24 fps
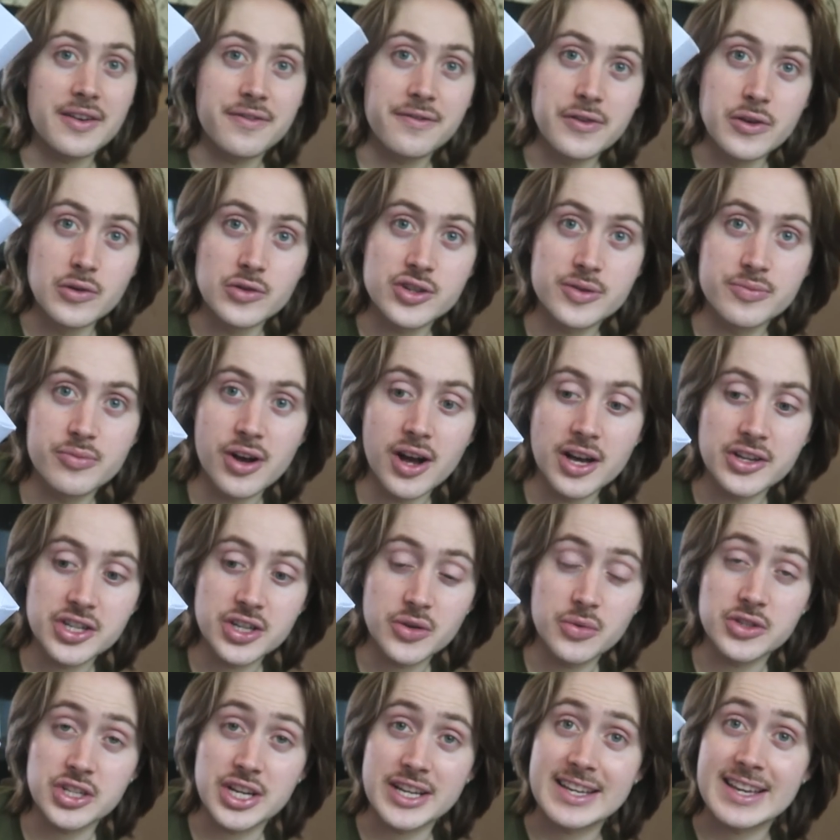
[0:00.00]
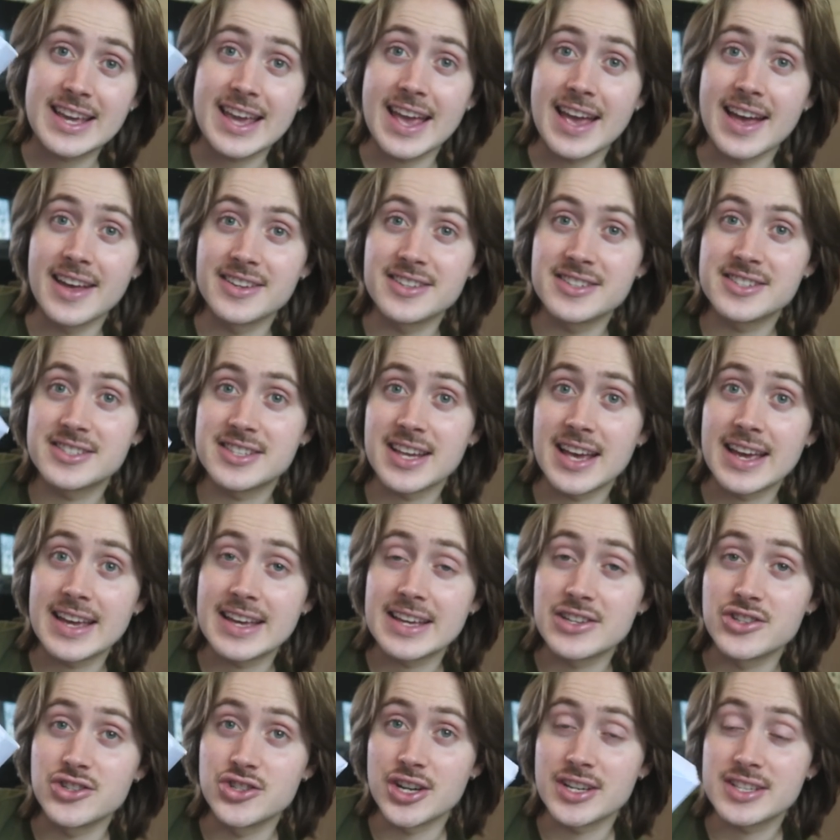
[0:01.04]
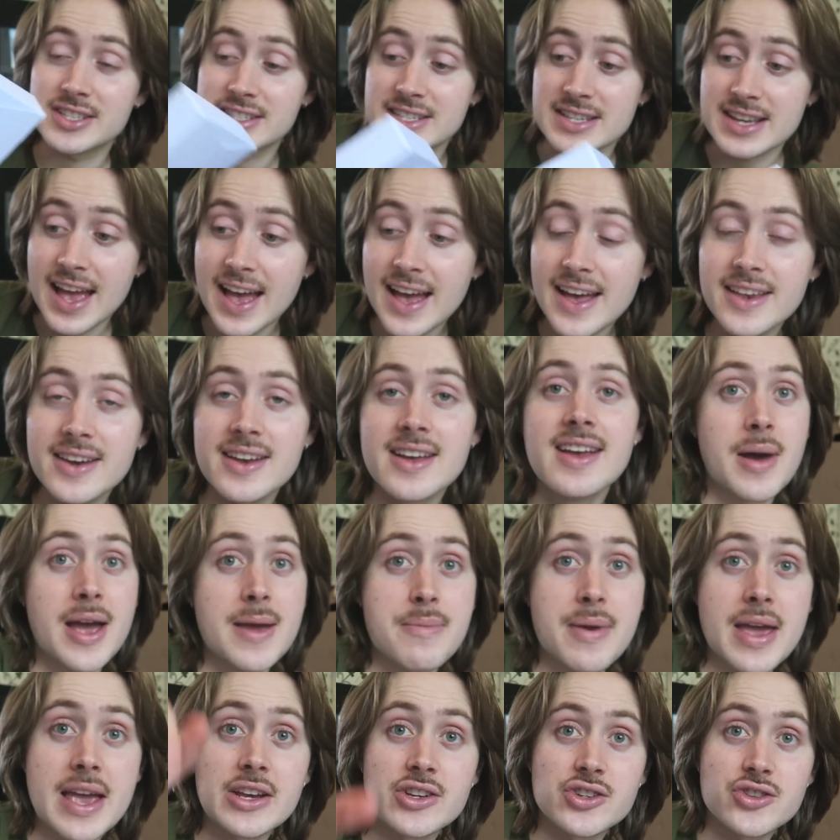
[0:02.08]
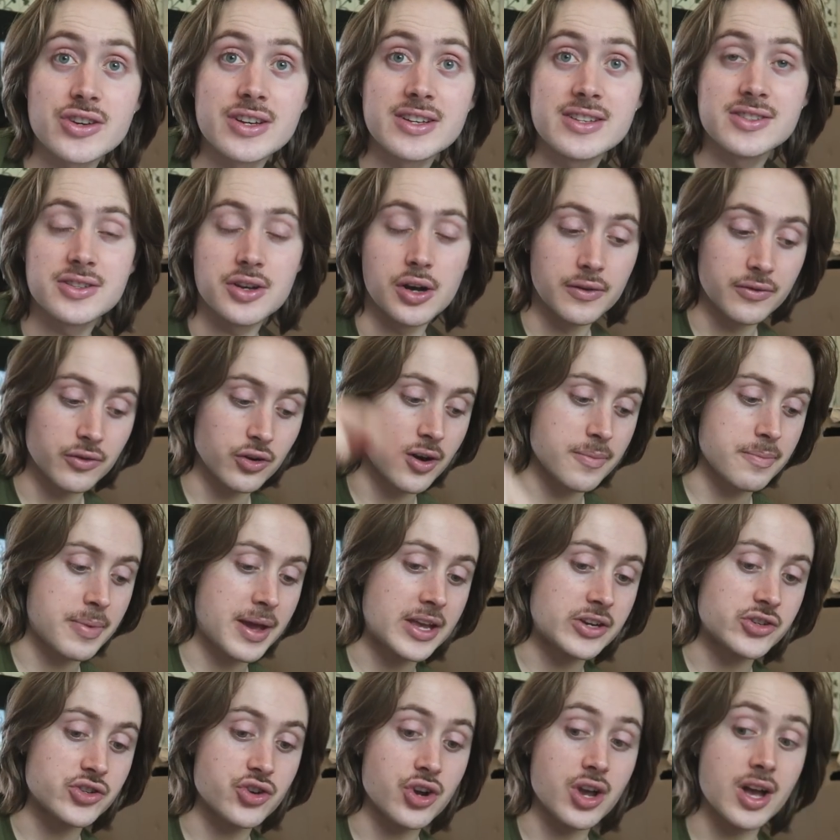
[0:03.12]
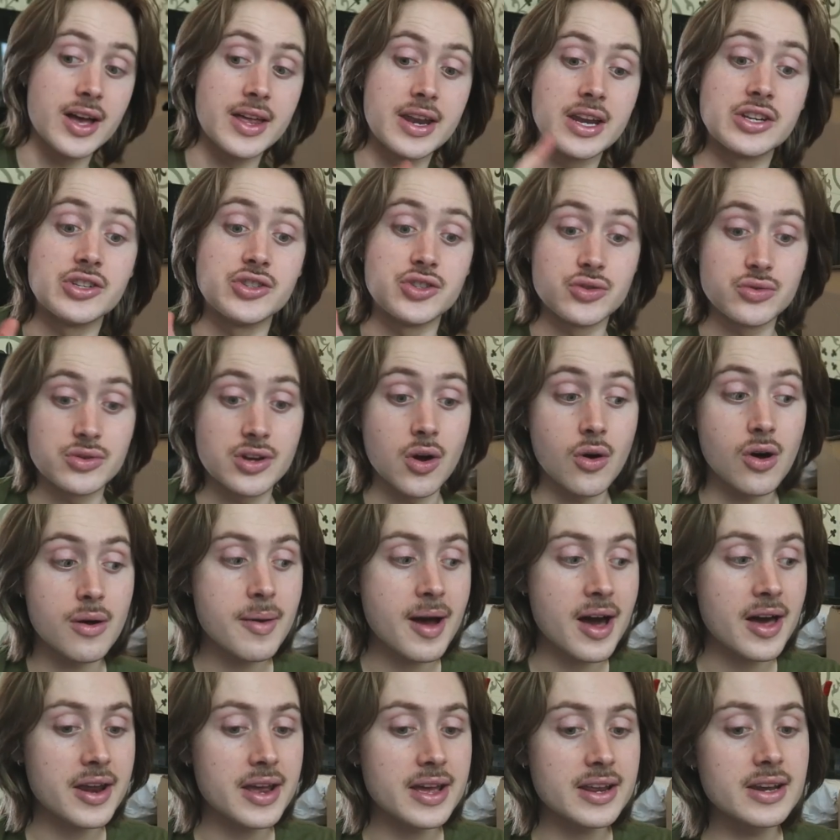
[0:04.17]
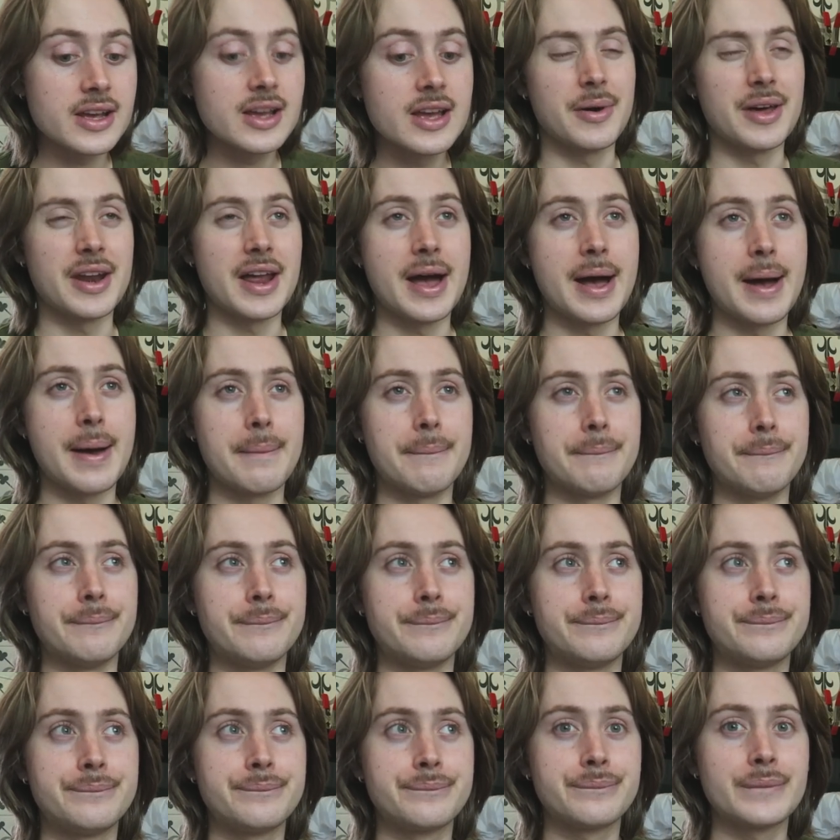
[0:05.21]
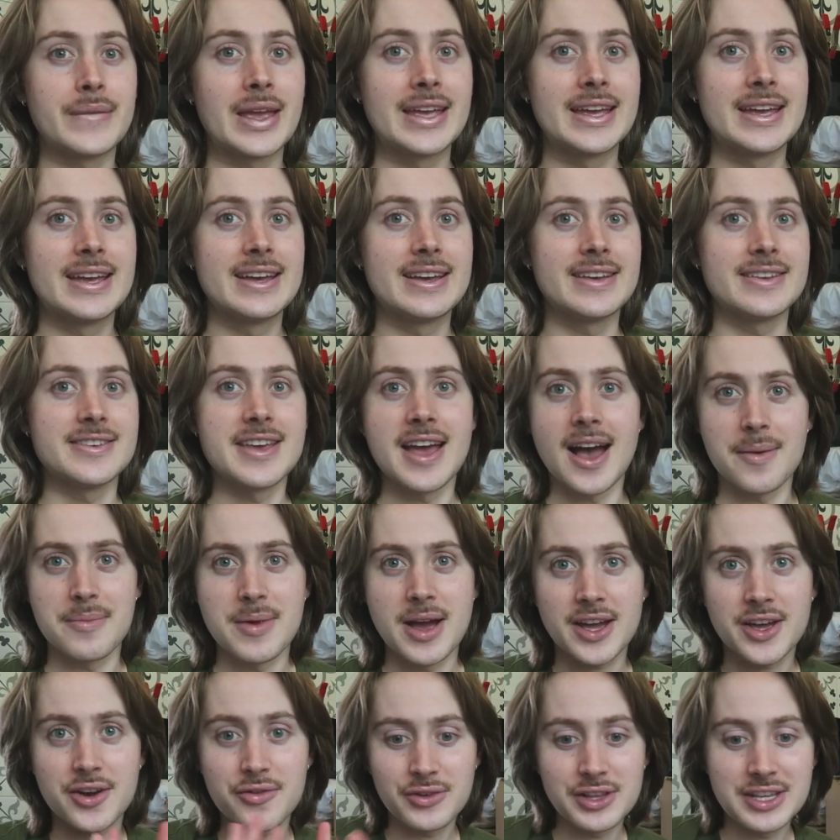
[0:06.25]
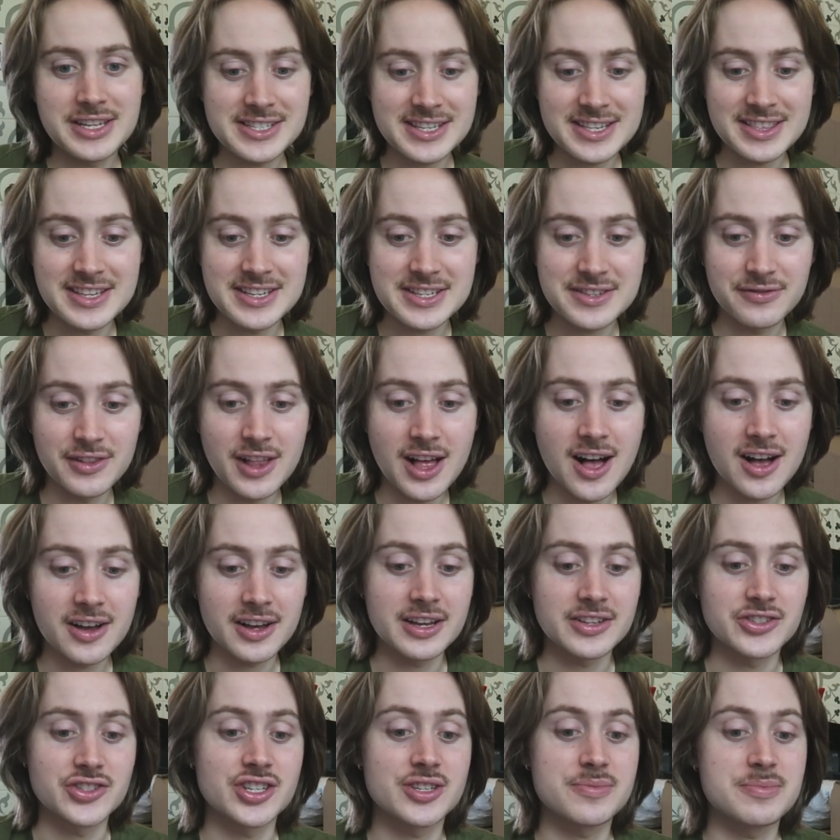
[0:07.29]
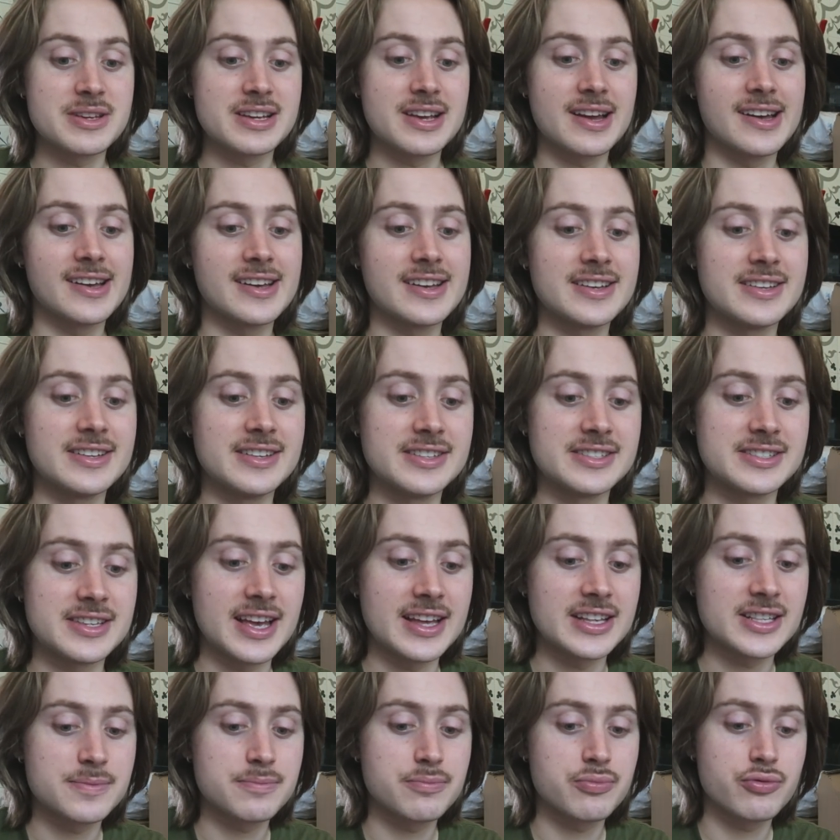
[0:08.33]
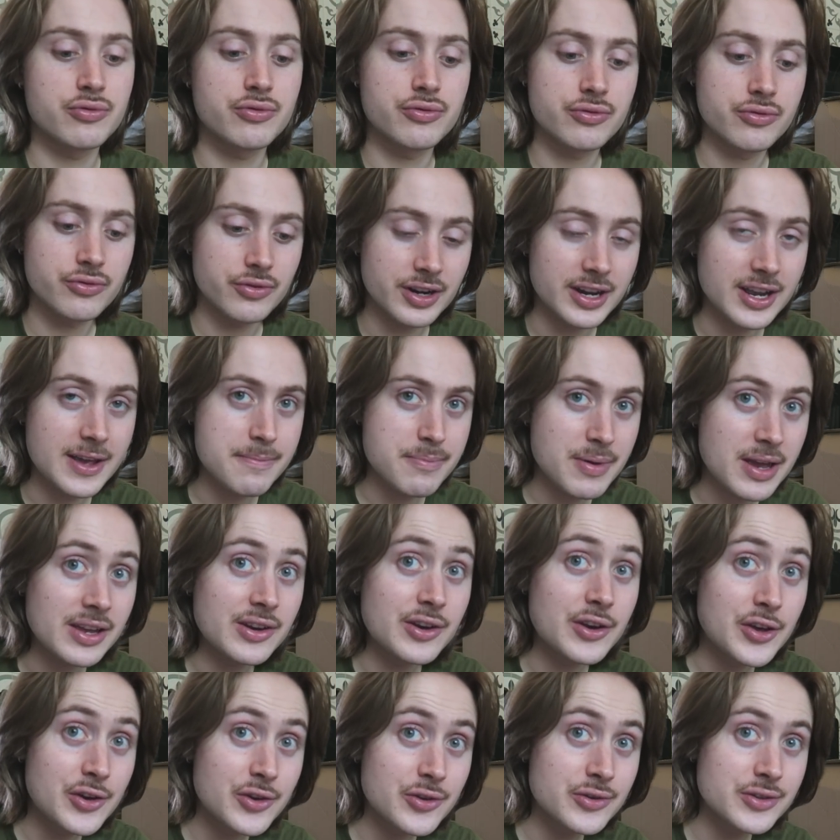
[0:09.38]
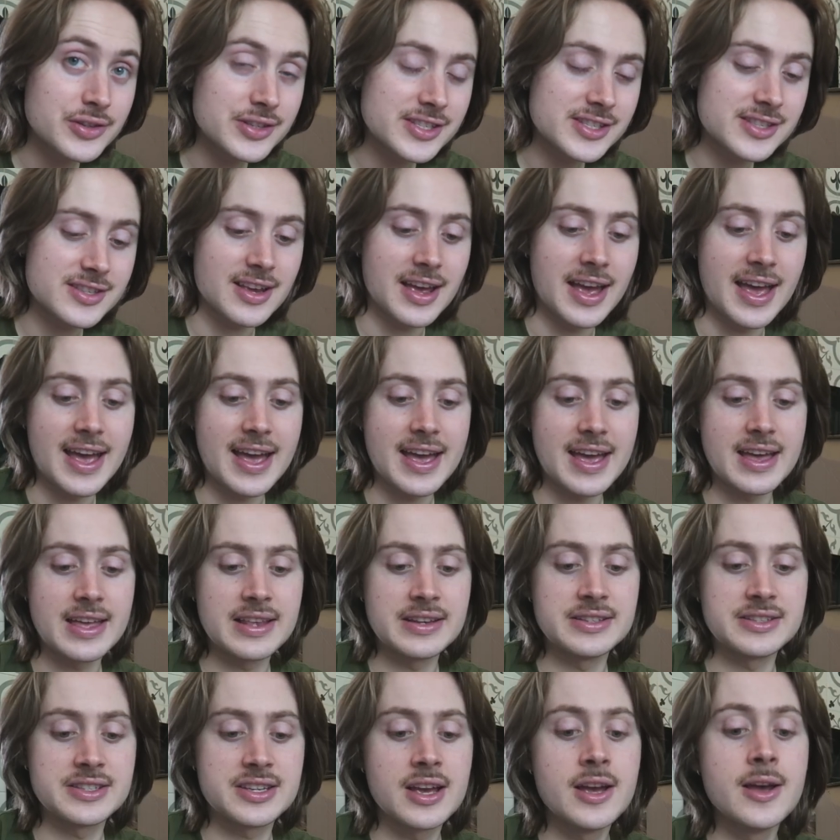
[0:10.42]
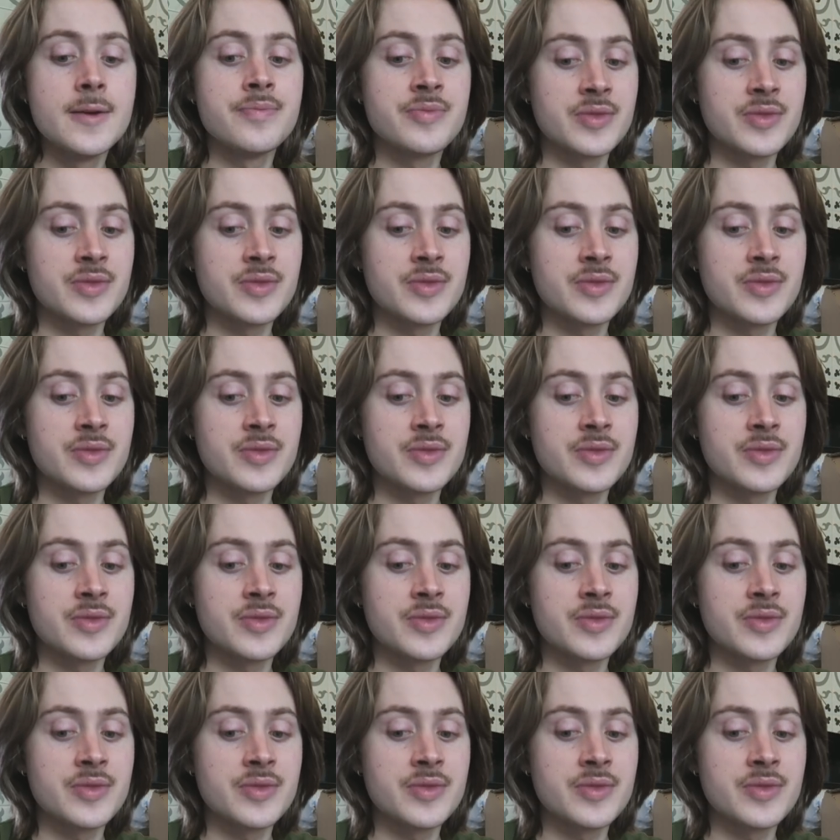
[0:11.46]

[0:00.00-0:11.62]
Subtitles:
a future project, which I can't say just yet. My patrons over on Patreon do know about it, but yeah, I'm not gonna release it in this vlog just because it's pretty big news and